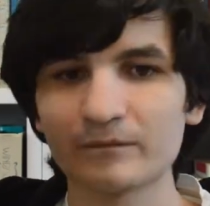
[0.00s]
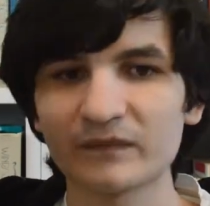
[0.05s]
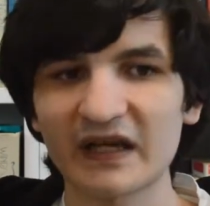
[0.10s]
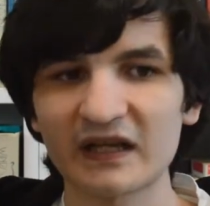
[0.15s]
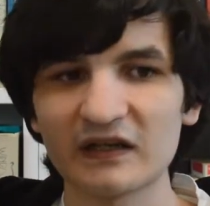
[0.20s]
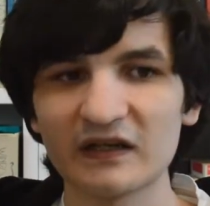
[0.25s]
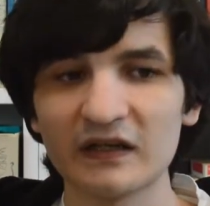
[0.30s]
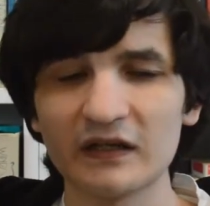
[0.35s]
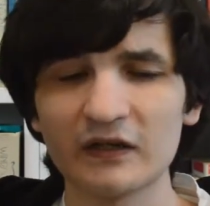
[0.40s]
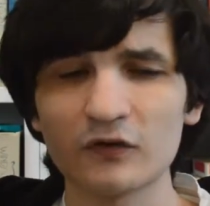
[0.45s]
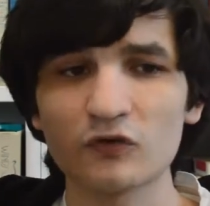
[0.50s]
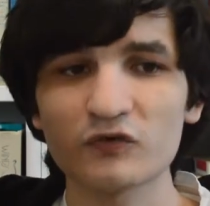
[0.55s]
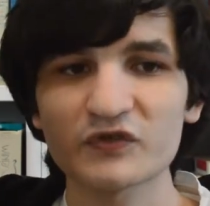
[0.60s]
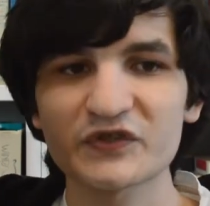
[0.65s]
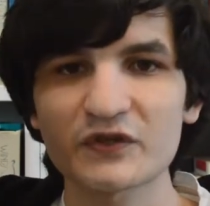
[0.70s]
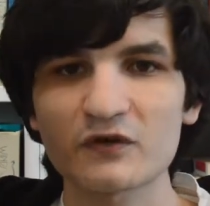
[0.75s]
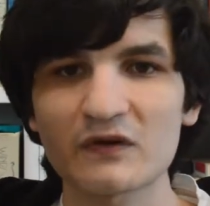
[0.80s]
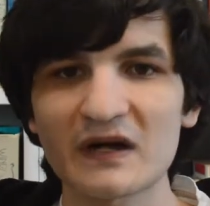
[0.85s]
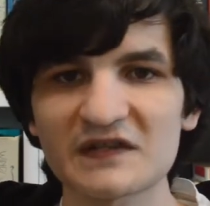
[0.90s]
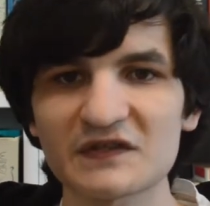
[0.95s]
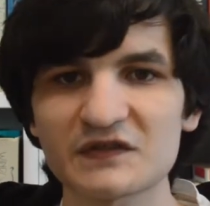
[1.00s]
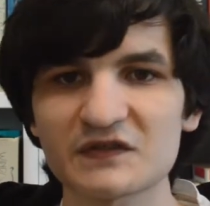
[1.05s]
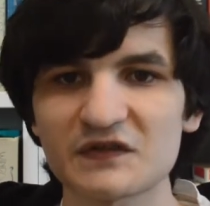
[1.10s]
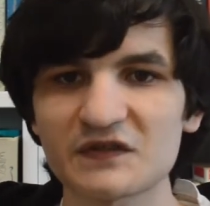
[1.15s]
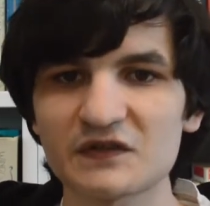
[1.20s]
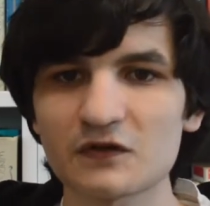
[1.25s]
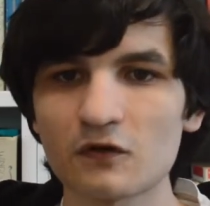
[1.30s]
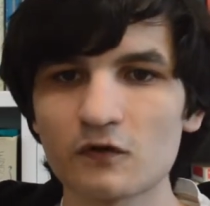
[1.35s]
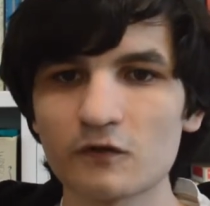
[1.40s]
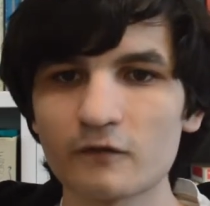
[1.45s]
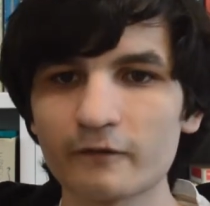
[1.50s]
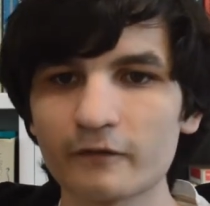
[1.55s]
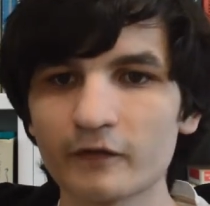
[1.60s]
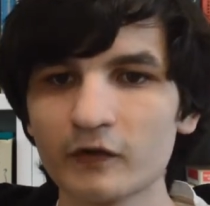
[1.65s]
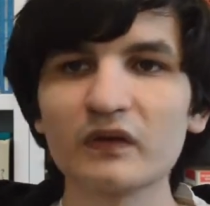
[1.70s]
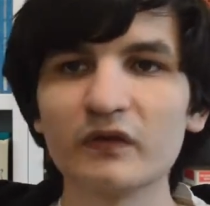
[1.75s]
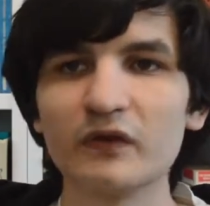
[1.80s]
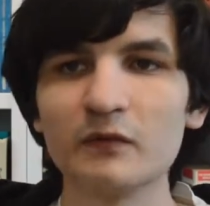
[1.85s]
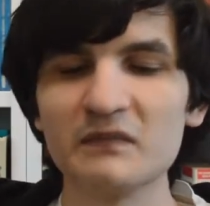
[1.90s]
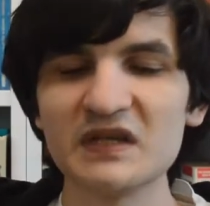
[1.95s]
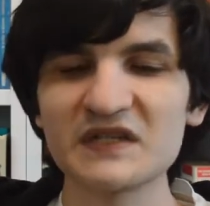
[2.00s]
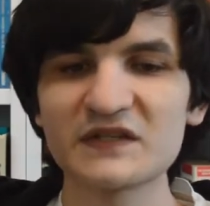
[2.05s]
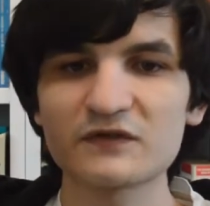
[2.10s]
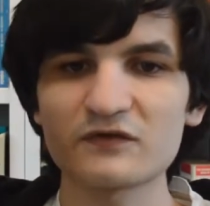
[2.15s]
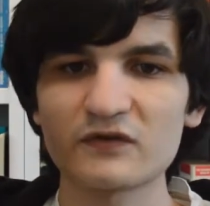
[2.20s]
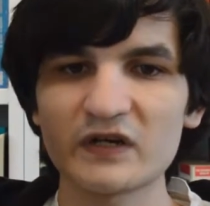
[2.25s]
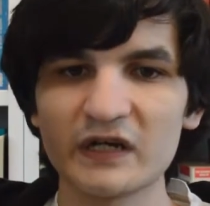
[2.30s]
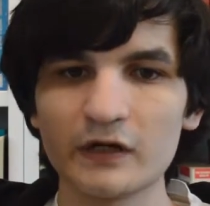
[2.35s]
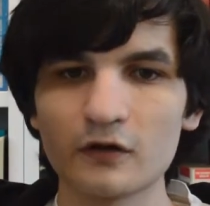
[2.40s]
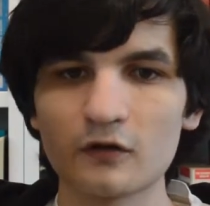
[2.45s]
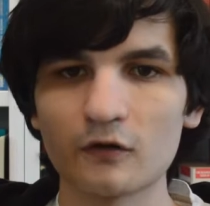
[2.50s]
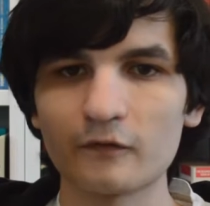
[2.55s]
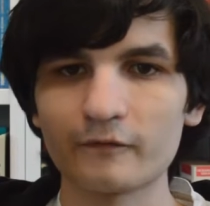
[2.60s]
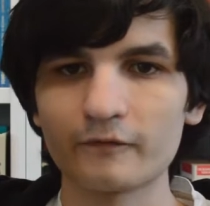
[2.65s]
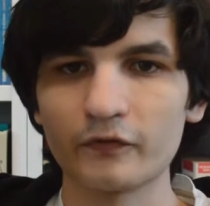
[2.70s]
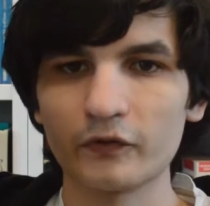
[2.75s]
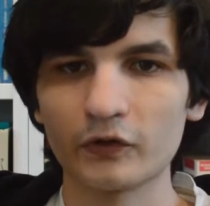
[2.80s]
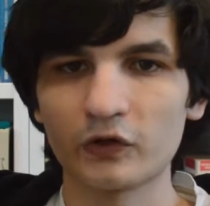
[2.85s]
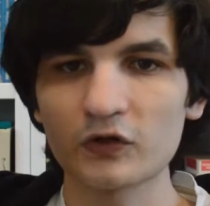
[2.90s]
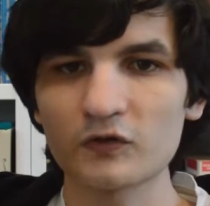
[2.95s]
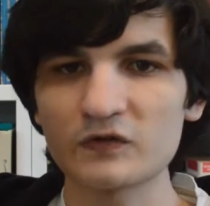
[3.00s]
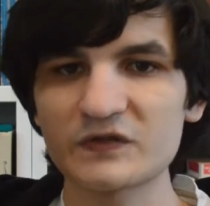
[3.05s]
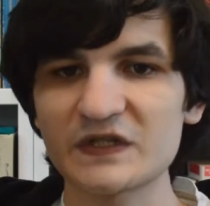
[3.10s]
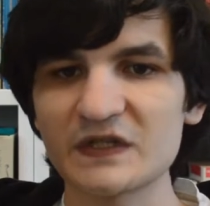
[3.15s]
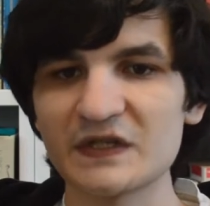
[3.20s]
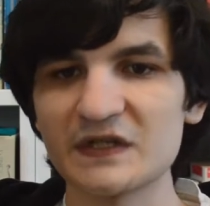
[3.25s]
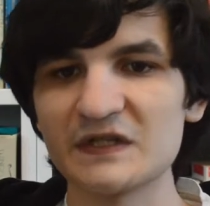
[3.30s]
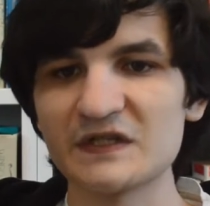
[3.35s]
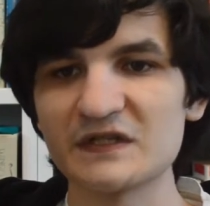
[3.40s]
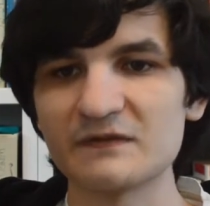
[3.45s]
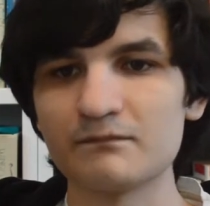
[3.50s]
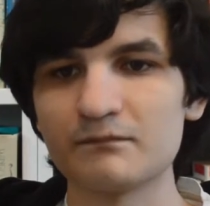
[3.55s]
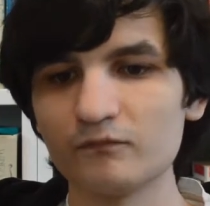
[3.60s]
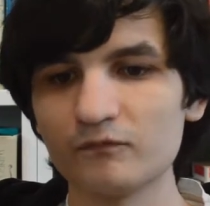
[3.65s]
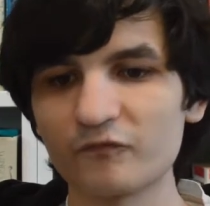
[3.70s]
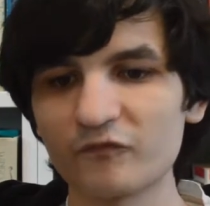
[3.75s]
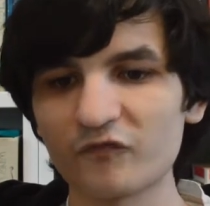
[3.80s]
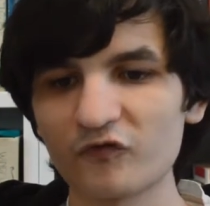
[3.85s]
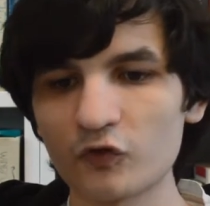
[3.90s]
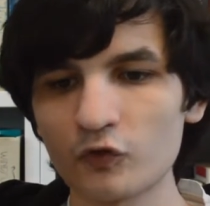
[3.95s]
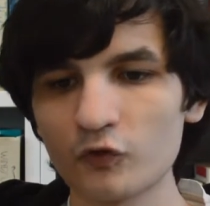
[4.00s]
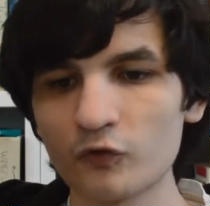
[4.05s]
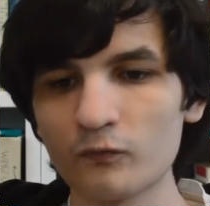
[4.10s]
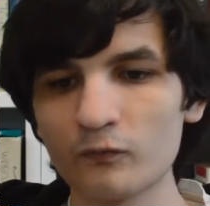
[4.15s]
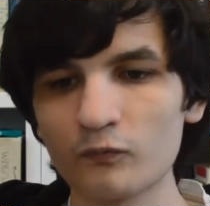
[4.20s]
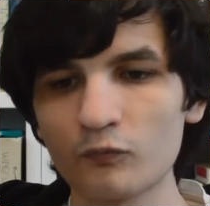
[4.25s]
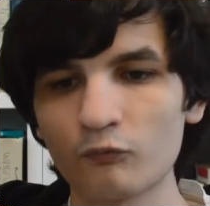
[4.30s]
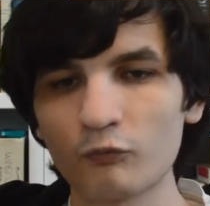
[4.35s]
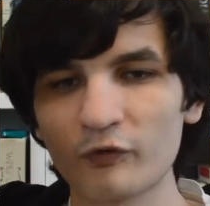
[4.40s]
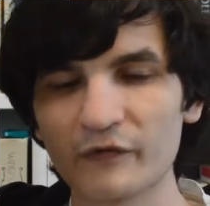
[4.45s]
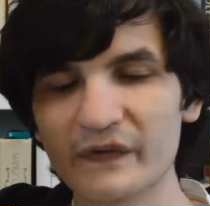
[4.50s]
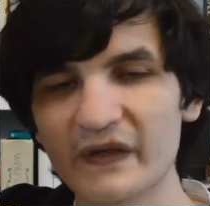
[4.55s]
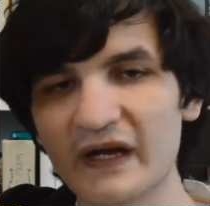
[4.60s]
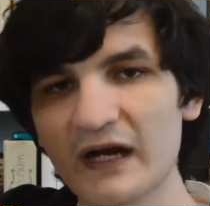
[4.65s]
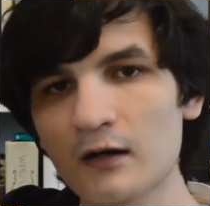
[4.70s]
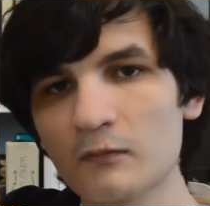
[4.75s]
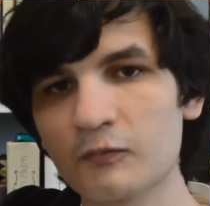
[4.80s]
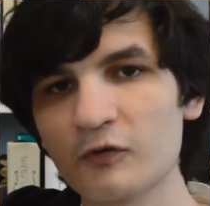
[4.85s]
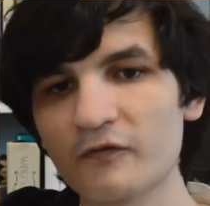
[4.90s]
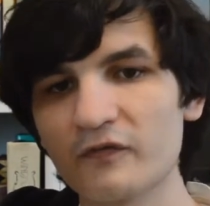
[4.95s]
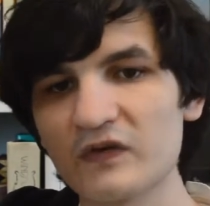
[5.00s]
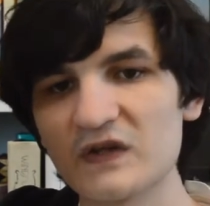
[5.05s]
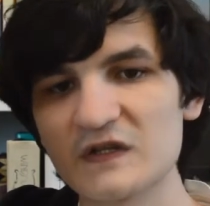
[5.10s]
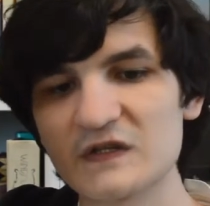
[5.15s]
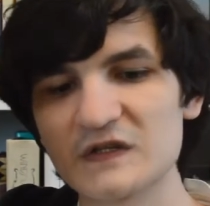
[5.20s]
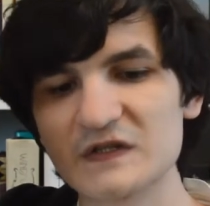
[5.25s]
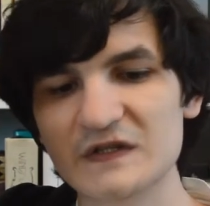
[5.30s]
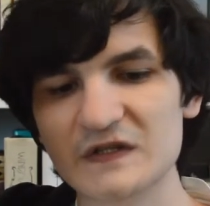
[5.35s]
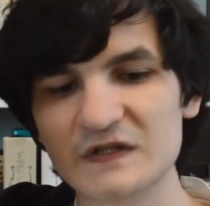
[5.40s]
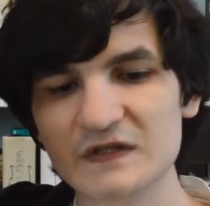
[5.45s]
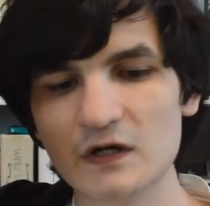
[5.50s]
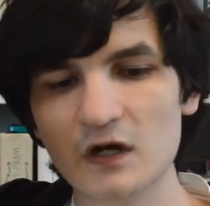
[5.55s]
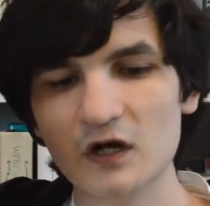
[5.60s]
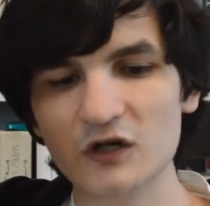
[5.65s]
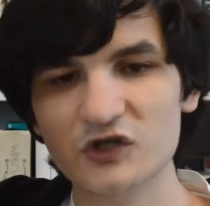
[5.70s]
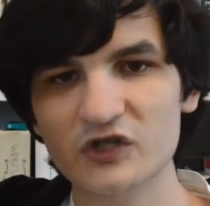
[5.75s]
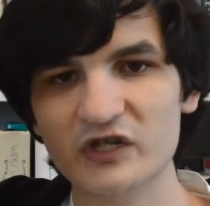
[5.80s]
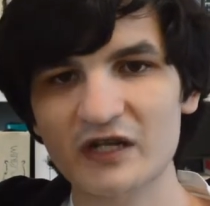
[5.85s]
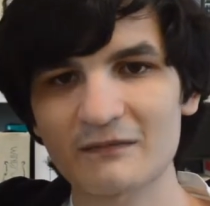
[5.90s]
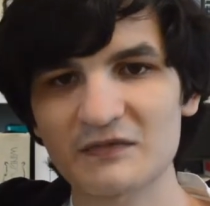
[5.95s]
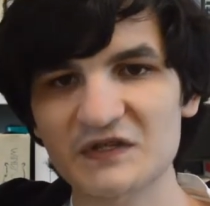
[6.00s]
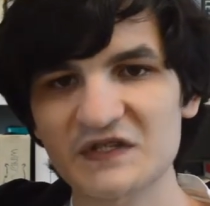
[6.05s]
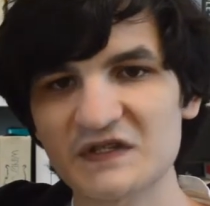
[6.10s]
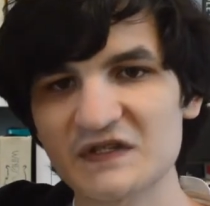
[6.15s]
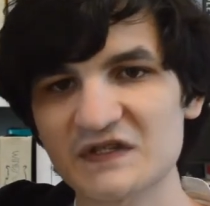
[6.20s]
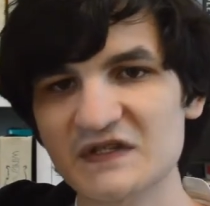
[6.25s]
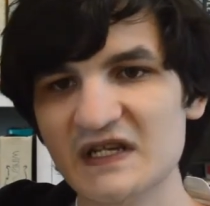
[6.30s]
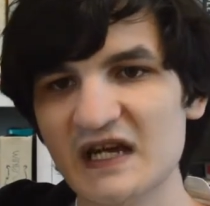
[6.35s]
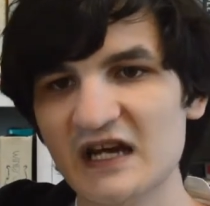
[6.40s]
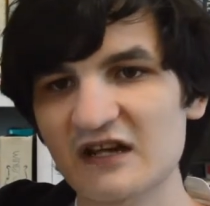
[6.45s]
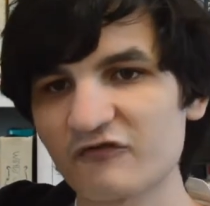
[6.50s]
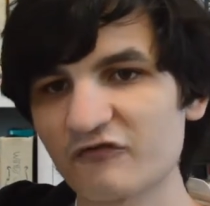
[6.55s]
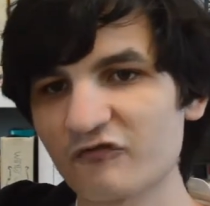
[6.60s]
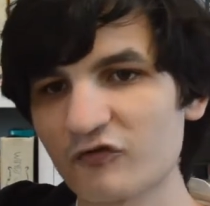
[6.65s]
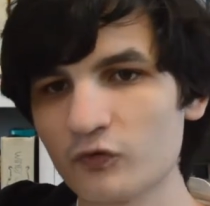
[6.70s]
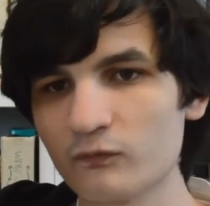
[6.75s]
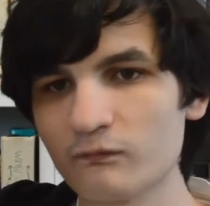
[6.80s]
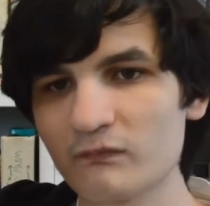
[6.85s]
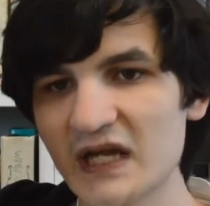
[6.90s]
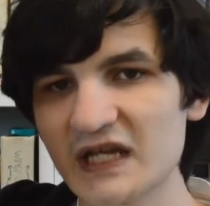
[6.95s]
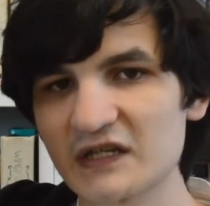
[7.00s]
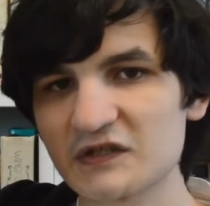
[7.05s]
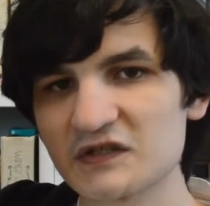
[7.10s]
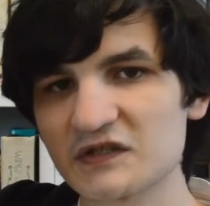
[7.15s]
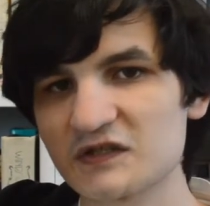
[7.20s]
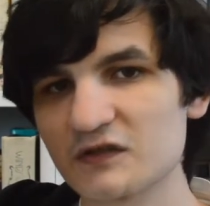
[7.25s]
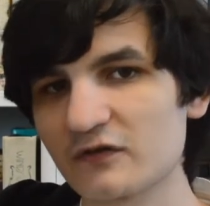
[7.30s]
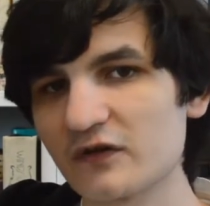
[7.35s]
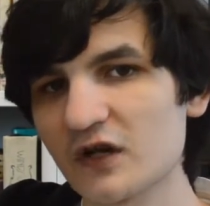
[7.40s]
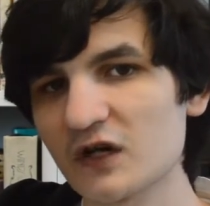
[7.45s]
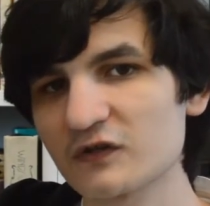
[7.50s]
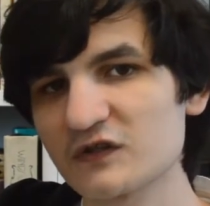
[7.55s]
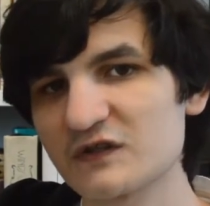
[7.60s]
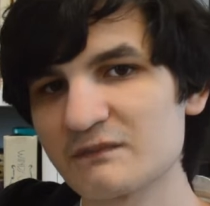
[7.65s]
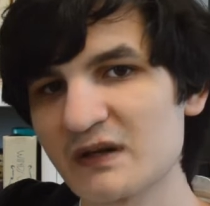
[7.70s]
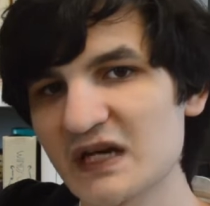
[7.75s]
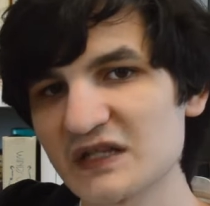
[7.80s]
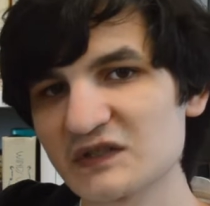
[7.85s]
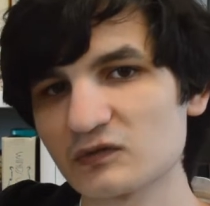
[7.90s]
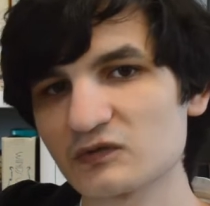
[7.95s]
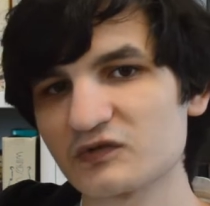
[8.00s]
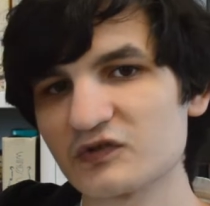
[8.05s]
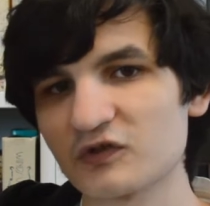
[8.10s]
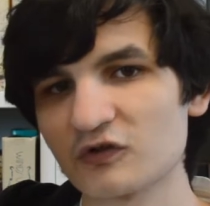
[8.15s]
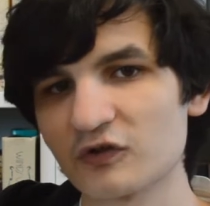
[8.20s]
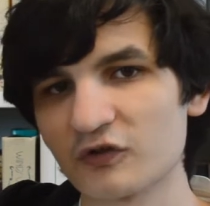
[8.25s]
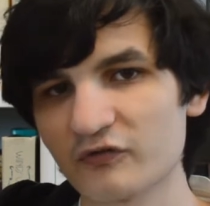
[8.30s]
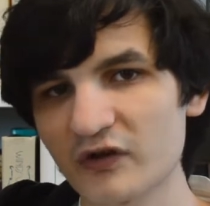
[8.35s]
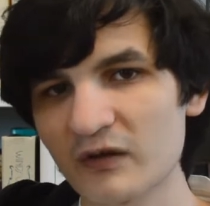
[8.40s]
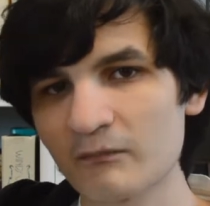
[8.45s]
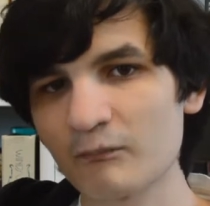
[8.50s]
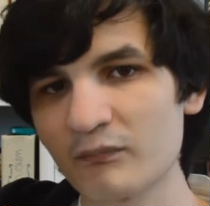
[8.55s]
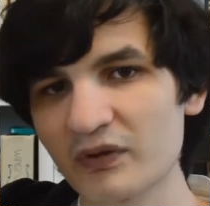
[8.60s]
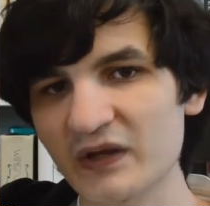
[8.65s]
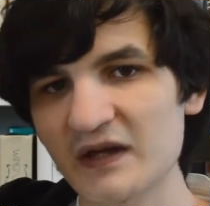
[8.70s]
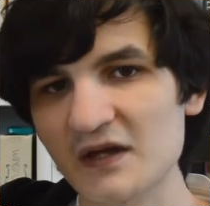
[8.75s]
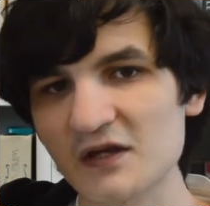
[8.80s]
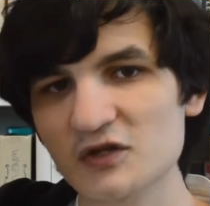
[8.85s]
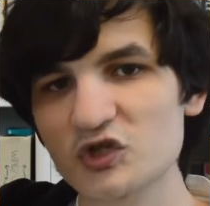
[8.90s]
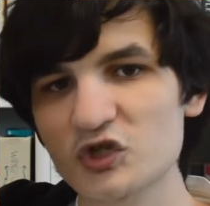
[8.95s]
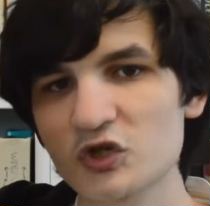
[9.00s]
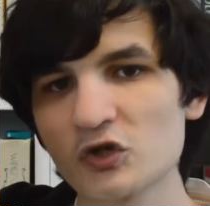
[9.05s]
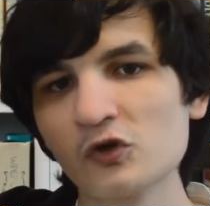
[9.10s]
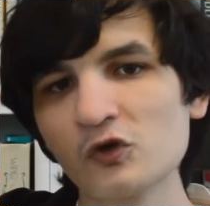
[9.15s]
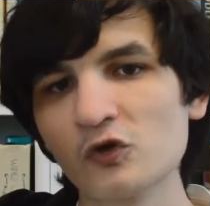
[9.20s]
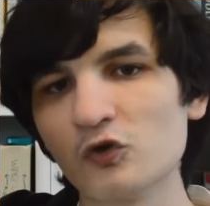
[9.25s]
And he also has to solve the mystery of the ghost in his room with the help of his arch-nemesis and roommate Tyrannus Basildon Grimpitch,